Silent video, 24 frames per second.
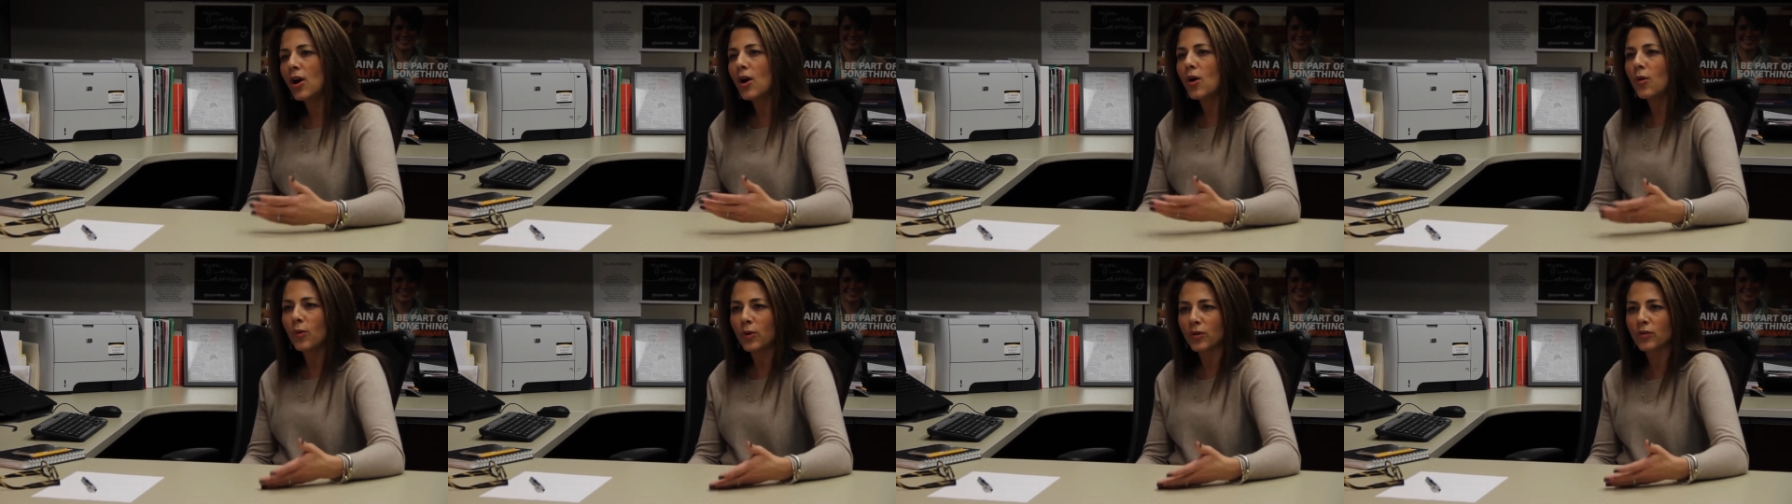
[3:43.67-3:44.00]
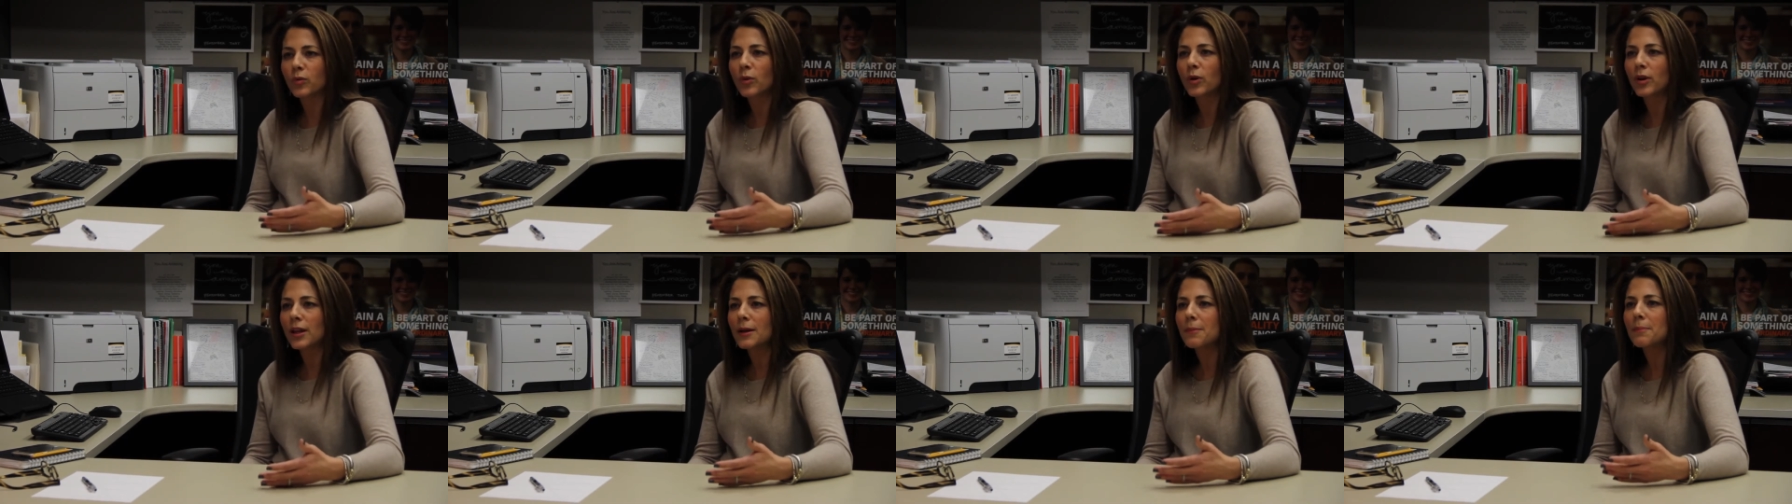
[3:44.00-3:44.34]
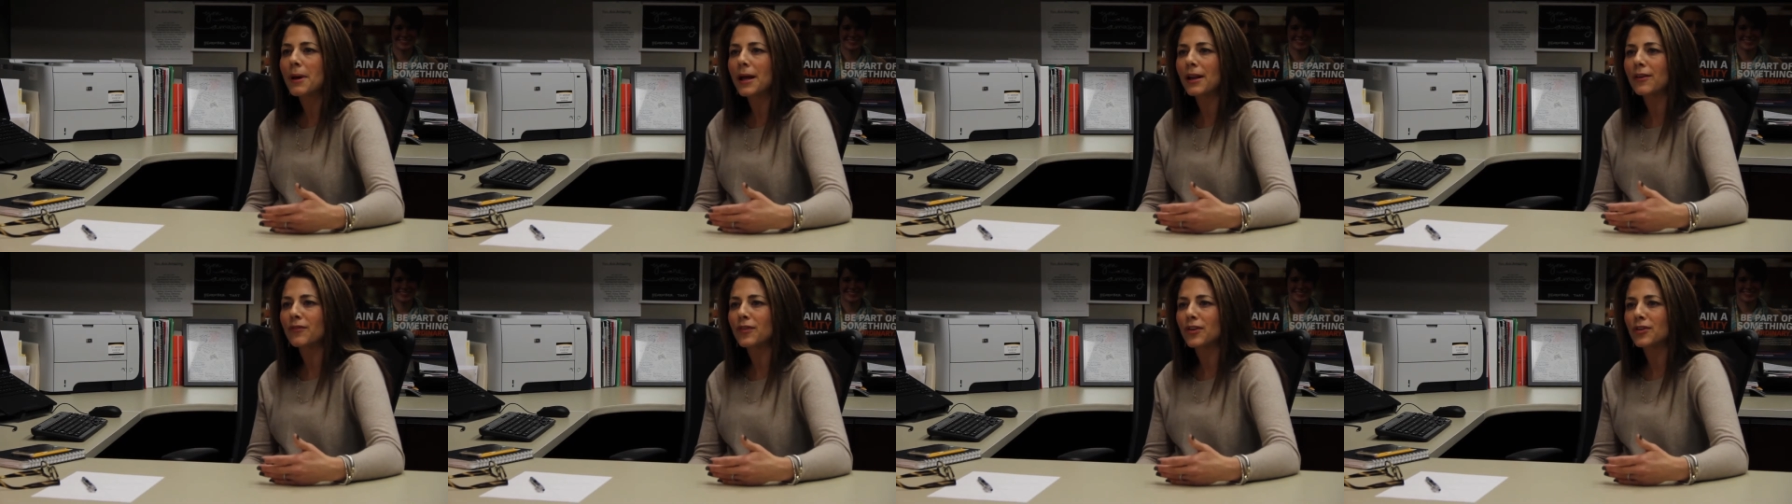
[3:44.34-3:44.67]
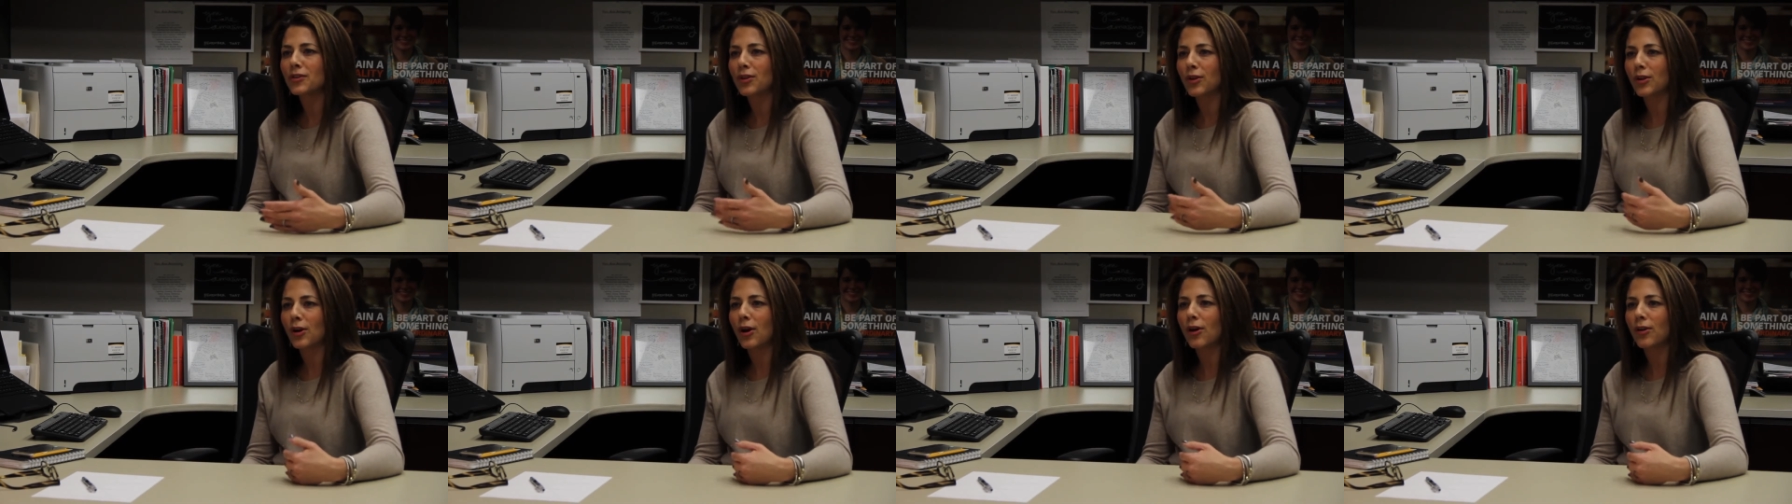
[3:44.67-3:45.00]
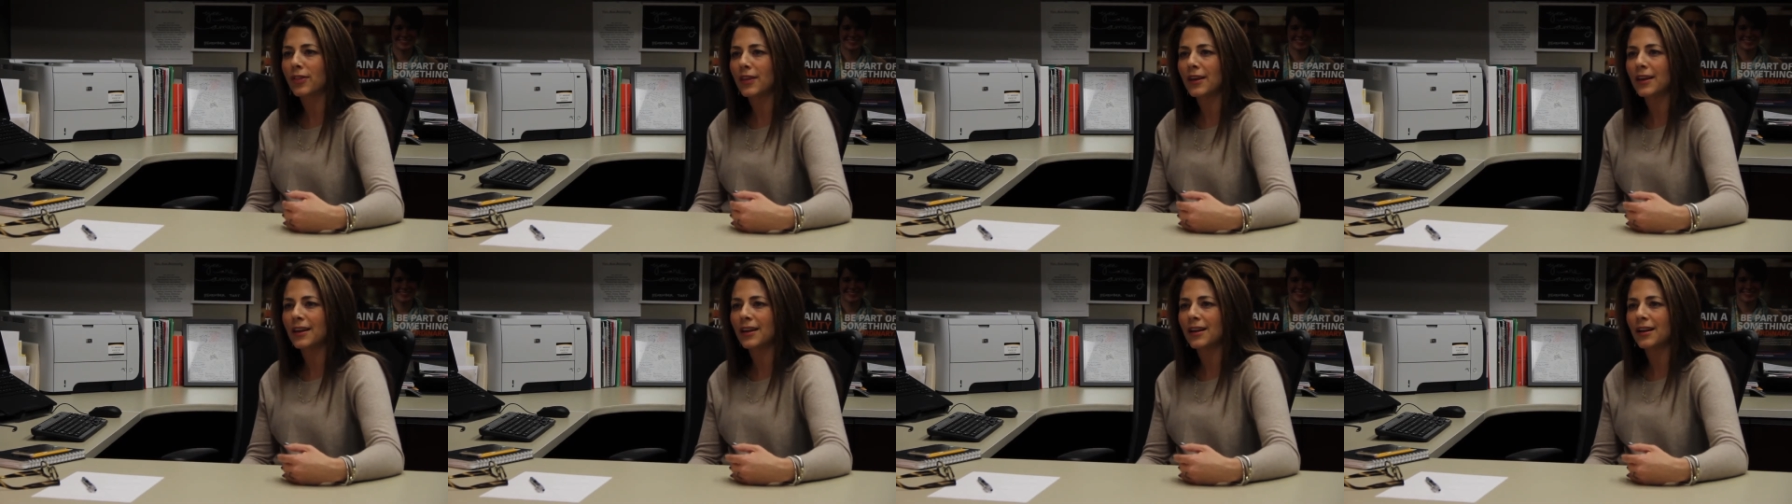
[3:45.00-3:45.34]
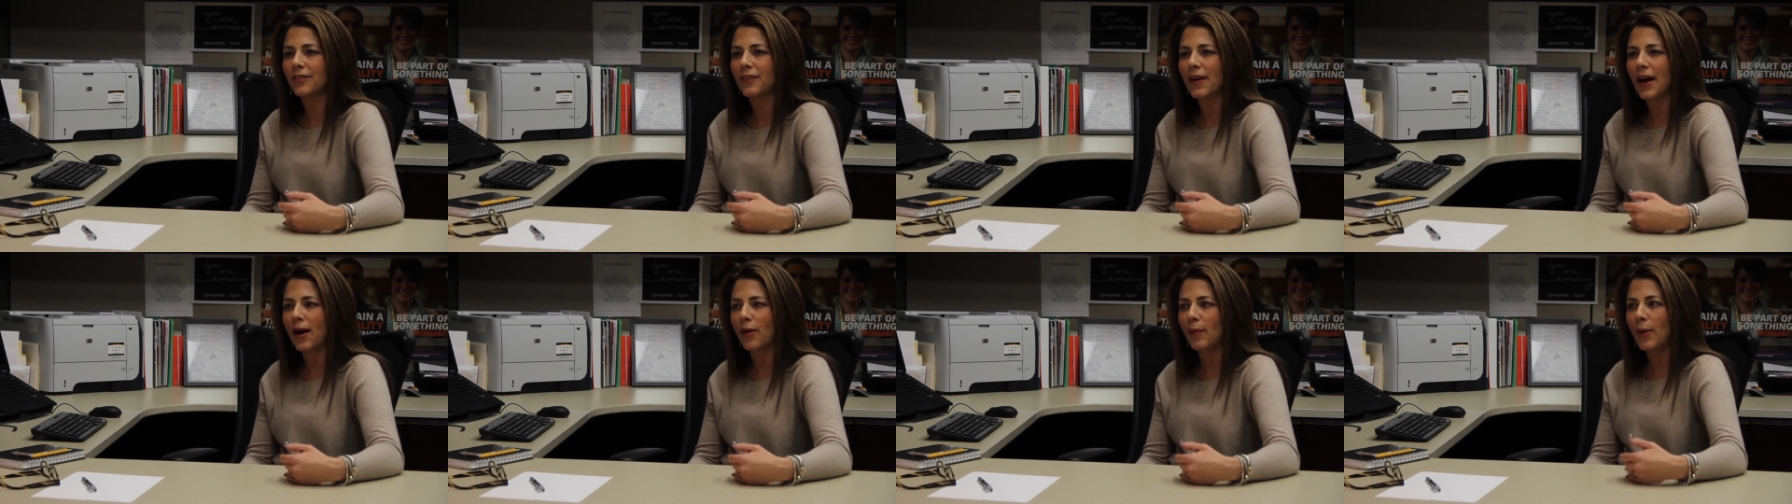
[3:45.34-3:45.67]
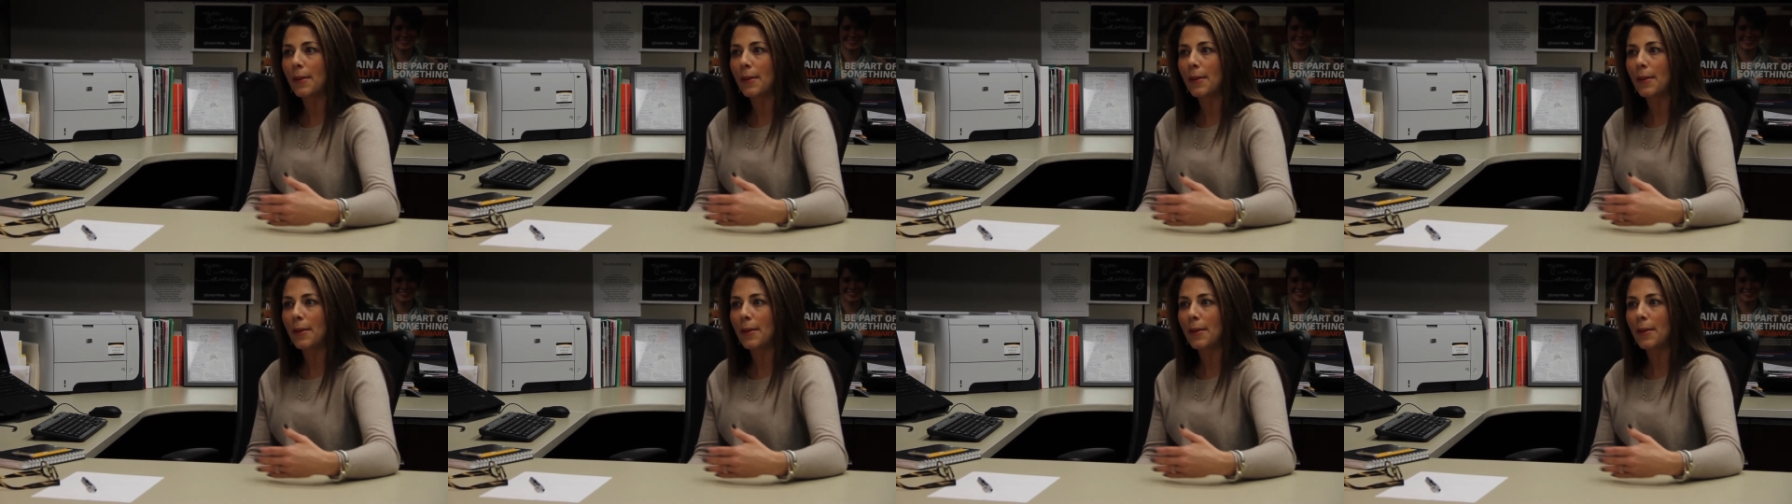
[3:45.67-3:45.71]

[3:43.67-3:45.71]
was really beneficial in our thinking of how